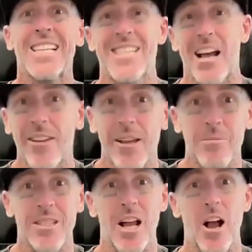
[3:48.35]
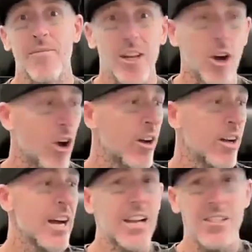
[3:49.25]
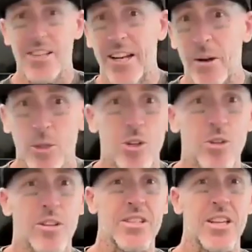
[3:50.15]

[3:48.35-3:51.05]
tell himself that, oh, I said I would do this.